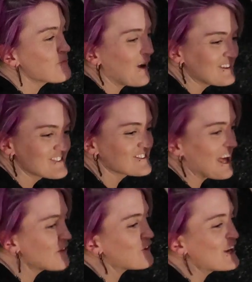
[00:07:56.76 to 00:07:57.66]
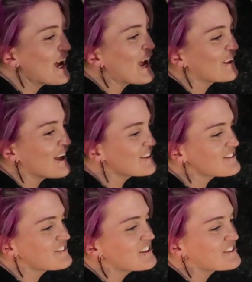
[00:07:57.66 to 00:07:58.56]
He practices every day. Like this
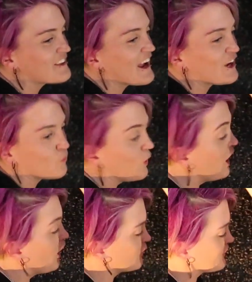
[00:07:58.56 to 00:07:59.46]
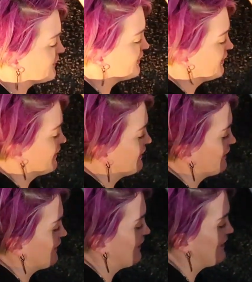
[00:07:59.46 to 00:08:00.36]
is his like wall.
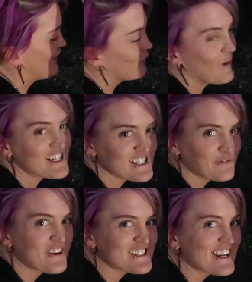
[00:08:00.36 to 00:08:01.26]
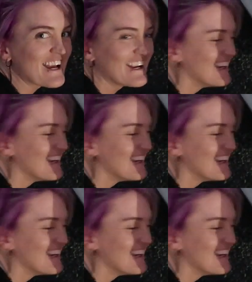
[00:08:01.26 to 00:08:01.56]
We're just visiting.